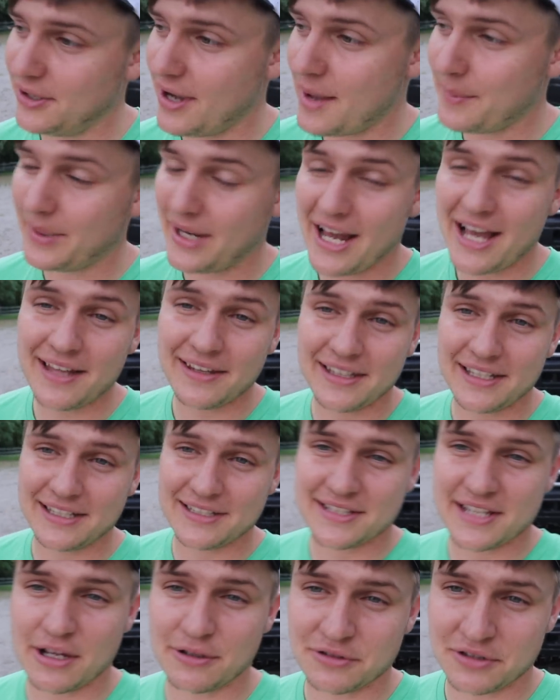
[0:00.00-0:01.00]
I mean, I think it
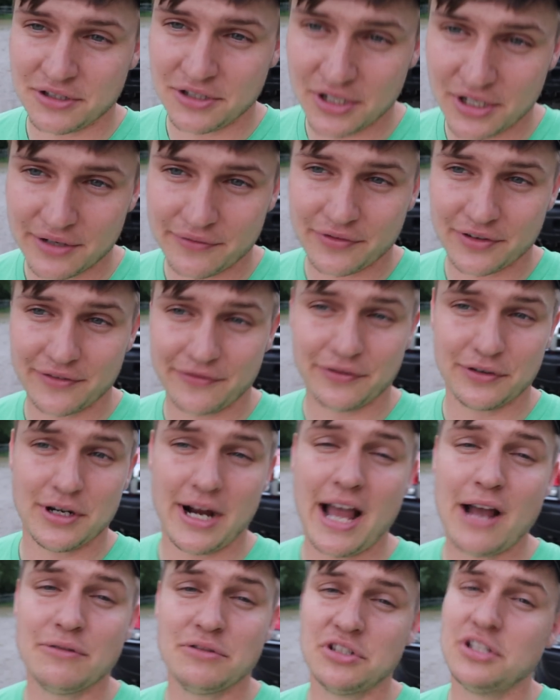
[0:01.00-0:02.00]
sounds good for for
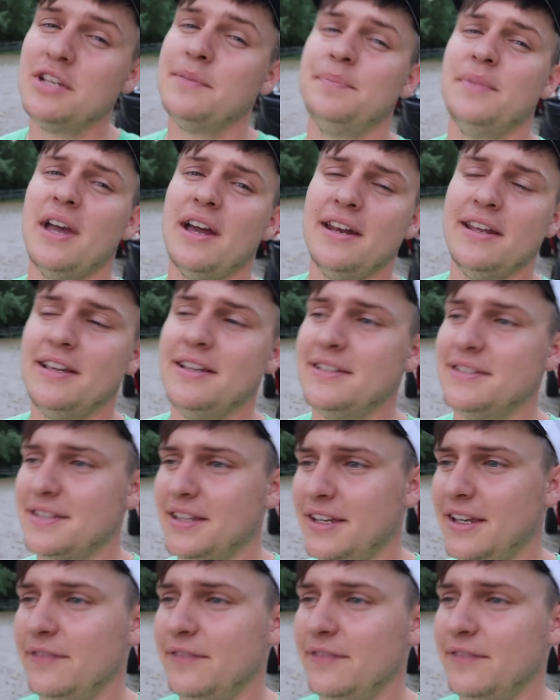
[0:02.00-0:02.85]
how cheap that is.